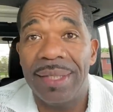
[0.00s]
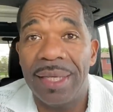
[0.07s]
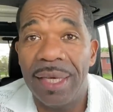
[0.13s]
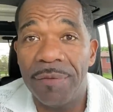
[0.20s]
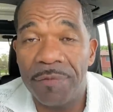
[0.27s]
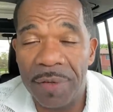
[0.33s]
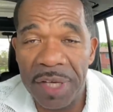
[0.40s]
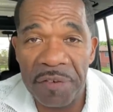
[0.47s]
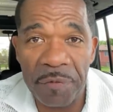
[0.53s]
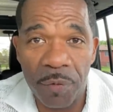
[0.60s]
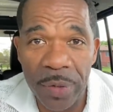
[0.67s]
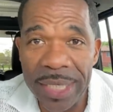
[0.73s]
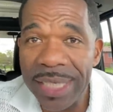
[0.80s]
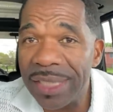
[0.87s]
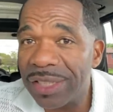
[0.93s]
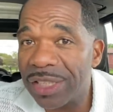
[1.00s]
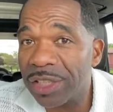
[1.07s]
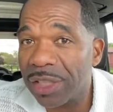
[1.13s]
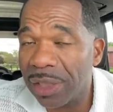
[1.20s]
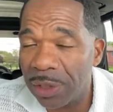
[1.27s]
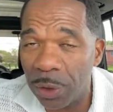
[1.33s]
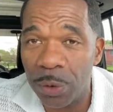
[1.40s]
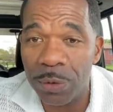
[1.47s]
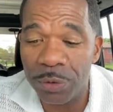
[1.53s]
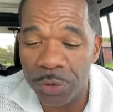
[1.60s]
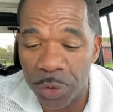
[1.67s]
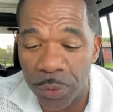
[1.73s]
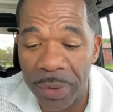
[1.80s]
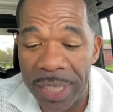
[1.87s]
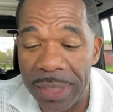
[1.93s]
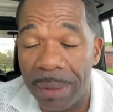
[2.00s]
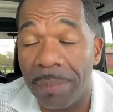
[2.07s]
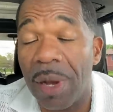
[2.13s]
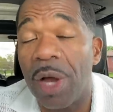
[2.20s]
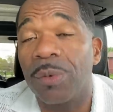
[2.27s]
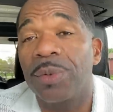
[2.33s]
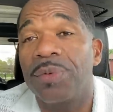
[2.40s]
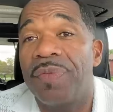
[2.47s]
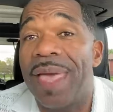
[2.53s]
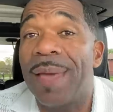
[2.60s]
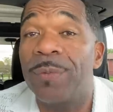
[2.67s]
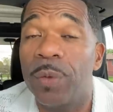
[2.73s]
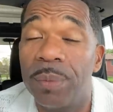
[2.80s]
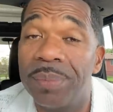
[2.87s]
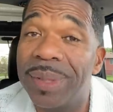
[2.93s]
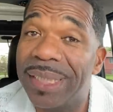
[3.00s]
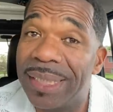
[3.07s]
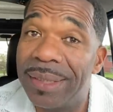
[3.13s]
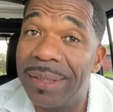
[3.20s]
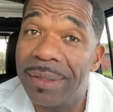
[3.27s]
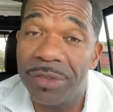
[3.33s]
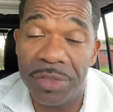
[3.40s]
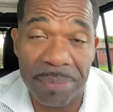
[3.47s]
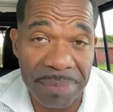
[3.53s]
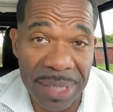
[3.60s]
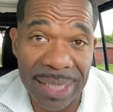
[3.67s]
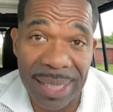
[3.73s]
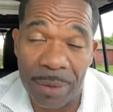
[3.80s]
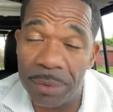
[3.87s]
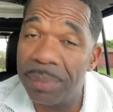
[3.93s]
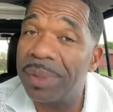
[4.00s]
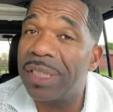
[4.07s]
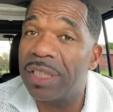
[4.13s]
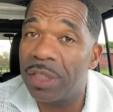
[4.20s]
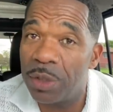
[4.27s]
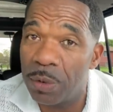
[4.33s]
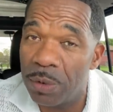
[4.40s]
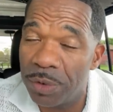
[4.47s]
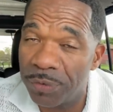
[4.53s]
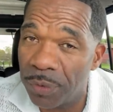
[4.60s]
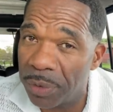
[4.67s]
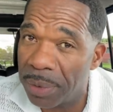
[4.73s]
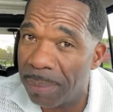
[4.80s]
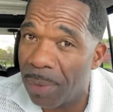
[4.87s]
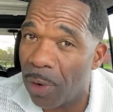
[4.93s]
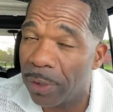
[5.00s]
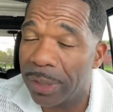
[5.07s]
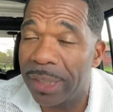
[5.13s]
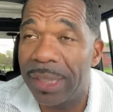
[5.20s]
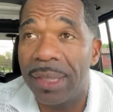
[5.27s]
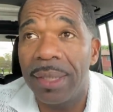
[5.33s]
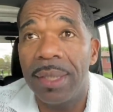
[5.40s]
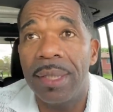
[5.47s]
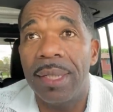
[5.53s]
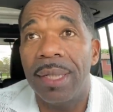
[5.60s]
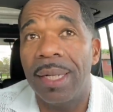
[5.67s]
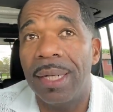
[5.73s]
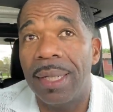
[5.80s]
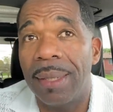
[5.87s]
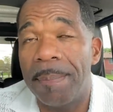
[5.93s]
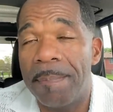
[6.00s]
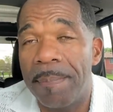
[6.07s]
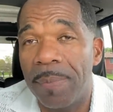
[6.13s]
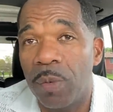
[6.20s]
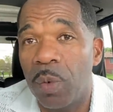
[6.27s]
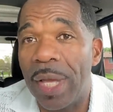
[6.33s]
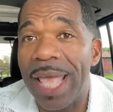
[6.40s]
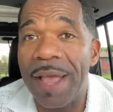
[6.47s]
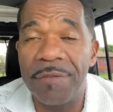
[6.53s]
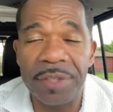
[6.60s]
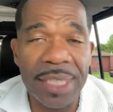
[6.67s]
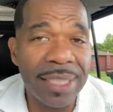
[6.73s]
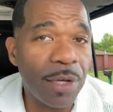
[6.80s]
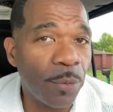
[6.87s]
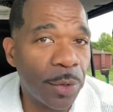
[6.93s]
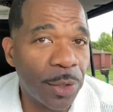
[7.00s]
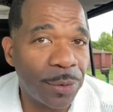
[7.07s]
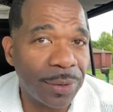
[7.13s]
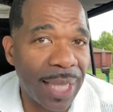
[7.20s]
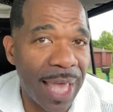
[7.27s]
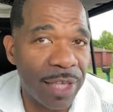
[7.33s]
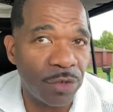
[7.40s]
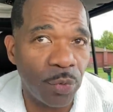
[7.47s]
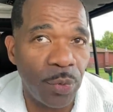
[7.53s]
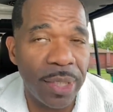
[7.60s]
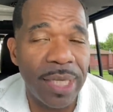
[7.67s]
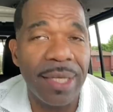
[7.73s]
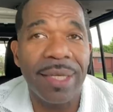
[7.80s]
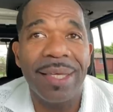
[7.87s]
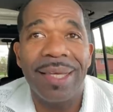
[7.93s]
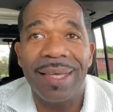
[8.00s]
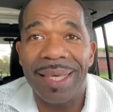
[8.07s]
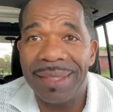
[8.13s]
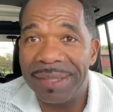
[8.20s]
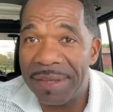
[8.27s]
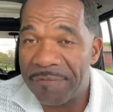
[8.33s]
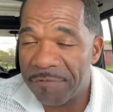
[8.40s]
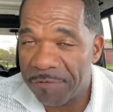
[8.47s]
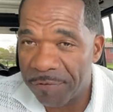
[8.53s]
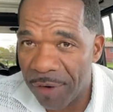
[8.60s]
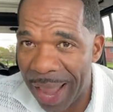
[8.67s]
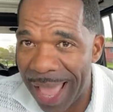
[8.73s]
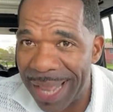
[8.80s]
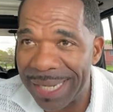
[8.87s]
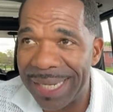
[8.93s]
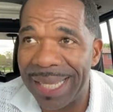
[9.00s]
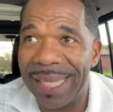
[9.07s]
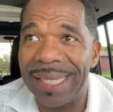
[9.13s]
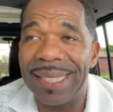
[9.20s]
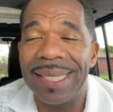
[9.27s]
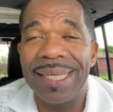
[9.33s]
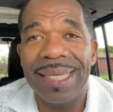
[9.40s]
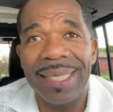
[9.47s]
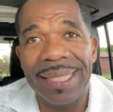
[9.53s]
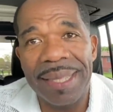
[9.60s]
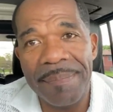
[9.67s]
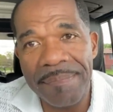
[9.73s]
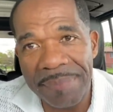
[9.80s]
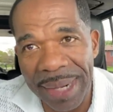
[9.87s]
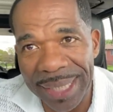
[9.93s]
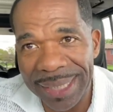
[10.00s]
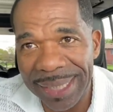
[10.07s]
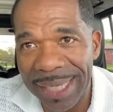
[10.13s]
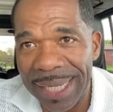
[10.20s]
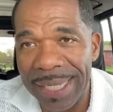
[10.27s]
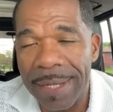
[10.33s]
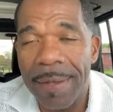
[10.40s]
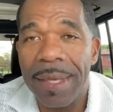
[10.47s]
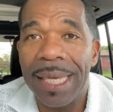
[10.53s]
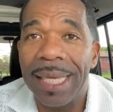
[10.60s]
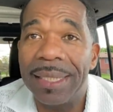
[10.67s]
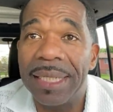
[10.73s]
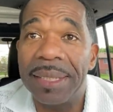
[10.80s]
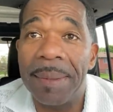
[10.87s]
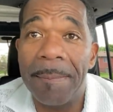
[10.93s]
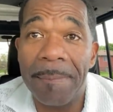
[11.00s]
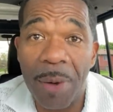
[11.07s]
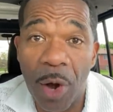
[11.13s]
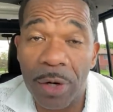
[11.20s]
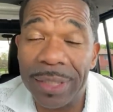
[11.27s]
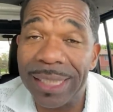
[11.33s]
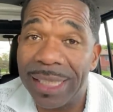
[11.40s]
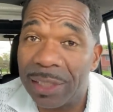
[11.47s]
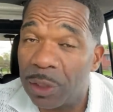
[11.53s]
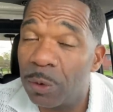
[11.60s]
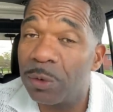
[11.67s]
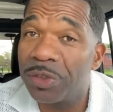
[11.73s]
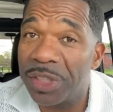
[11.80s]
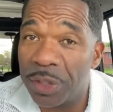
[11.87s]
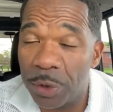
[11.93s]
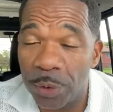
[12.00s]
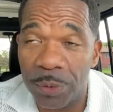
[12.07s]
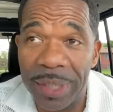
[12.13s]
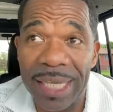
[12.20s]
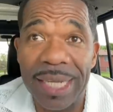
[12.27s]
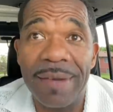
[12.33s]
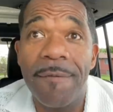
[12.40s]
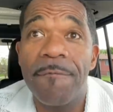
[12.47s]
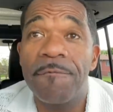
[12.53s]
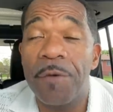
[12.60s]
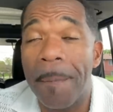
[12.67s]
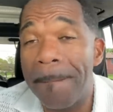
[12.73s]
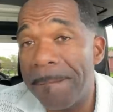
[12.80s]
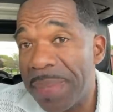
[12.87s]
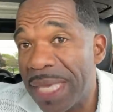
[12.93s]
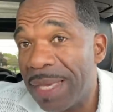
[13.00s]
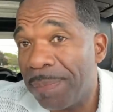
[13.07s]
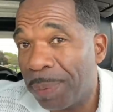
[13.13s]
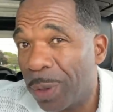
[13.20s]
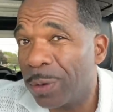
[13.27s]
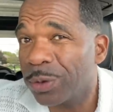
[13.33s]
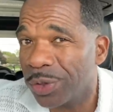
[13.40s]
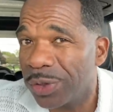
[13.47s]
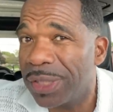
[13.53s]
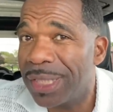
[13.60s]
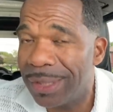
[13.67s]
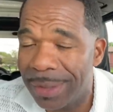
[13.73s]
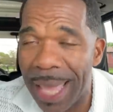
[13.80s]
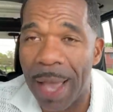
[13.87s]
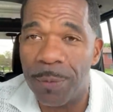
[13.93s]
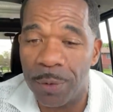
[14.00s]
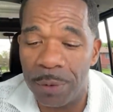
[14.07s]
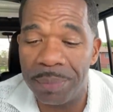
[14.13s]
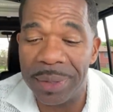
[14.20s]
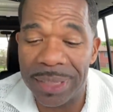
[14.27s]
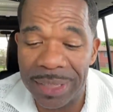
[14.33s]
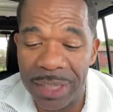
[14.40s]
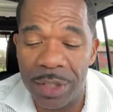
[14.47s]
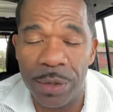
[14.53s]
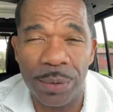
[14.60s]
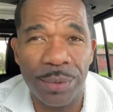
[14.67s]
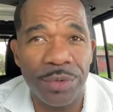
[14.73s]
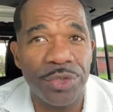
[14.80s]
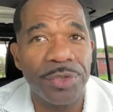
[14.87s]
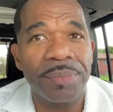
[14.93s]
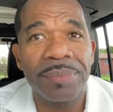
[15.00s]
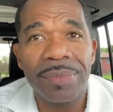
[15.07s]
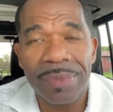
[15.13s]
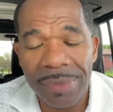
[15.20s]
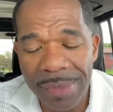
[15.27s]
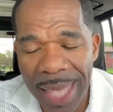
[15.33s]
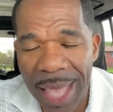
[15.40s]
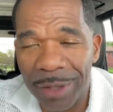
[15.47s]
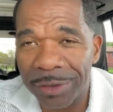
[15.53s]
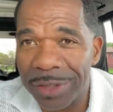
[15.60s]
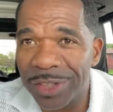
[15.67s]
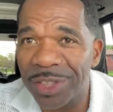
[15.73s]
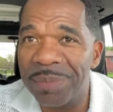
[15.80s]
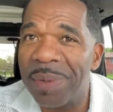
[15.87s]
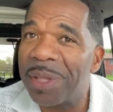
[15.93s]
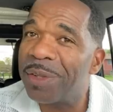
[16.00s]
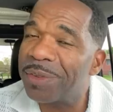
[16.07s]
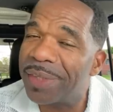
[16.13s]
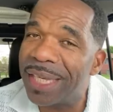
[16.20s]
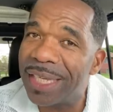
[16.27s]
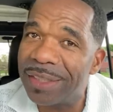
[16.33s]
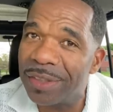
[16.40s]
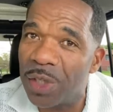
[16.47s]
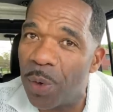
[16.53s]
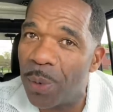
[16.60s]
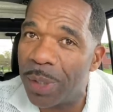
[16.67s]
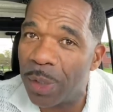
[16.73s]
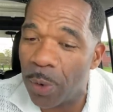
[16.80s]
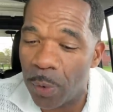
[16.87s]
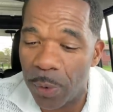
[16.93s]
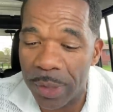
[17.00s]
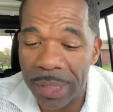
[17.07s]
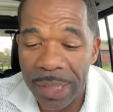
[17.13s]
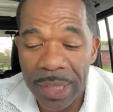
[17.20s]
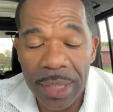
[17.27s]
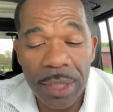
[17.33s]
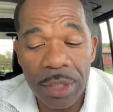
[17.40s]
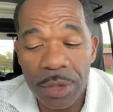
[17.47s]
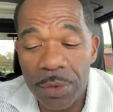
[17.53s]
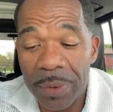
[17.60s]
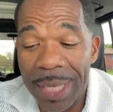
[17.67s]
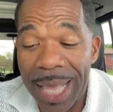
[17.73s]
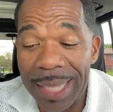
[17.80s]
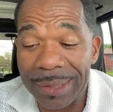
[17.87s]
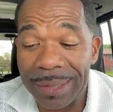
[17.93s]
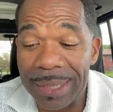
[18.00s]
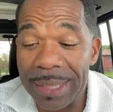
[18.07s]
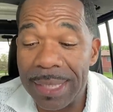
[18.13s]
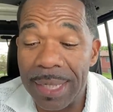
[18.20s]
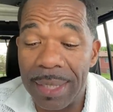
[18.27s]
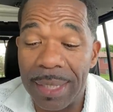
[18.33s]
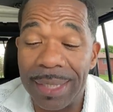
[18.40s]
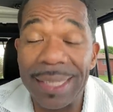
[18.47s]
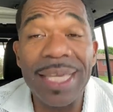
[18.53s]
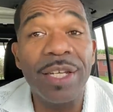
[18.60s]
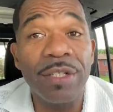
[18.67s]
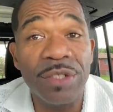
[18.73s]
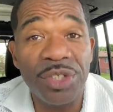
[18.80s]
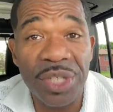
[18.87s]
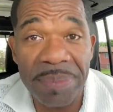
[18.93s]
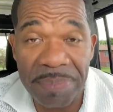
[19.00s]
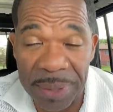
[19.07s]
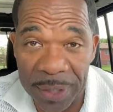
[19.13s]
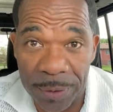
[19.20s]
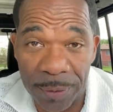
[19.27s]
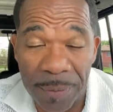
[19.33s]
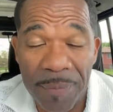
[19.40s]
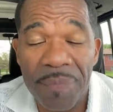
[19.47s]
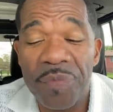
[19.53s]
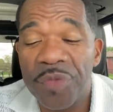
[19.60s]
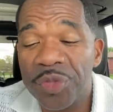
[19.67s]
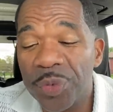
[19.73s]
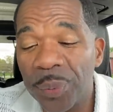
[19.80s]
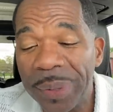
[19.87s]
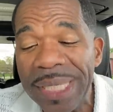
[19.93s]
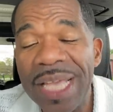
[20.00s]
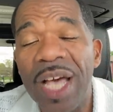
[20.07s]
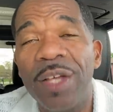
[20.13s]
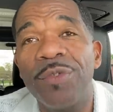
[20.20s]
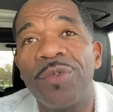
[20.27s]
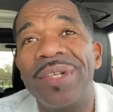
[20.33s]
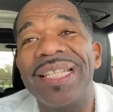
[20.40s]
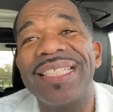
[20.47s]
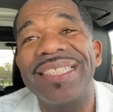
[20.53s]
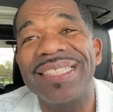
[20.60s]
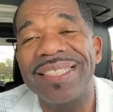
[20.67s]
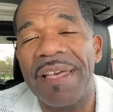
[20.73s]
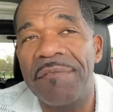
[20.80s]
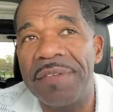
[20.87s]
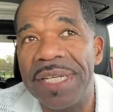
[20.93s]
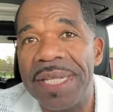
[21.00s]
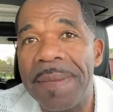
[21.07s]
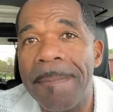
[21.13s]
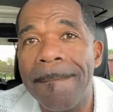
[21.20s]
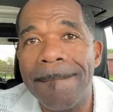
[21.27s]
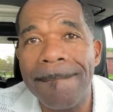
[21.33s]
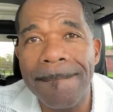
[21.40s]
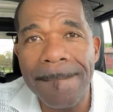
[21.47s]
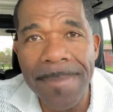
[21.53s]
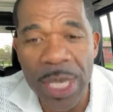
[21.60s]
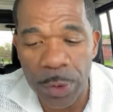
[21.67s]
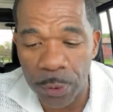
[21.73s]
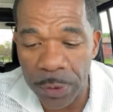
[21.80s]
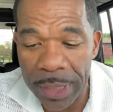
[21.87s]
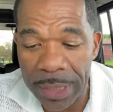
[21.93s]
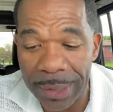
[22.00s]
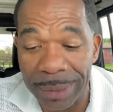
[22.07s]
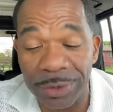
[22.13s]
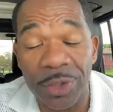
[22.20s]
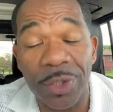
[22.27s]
If we can just close green tomorrow, that will be, to me, that would be huge for the market. Everything that went on last week, and then Friday, and then Monday, and then the market closing green. For me personally, that will be huge. Now, there's some other things going on. You got the energy bill, $370 billion